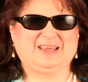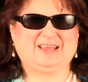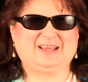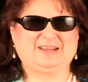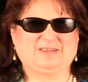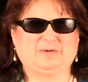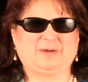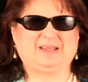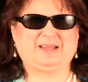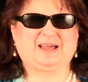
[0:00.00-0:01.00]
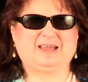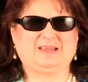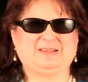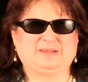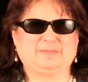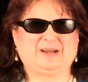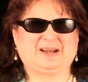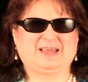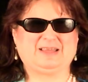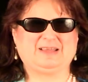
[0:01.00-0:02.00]
And so the minute
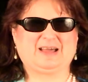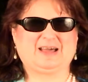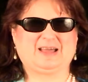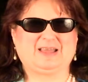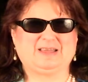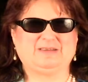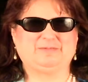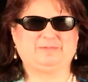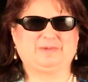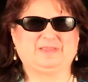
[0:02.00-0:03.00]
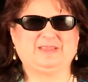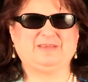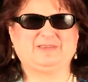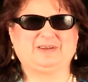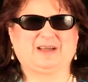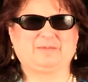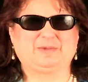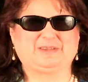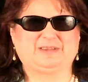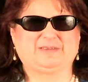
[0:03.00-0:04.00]
I received the job
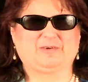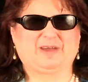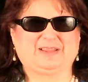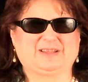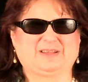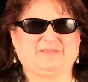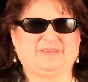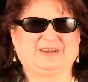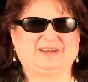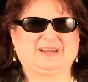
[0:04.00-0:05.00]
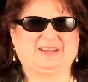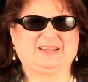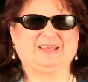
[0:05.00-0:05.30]
with the Civil Rights Commission,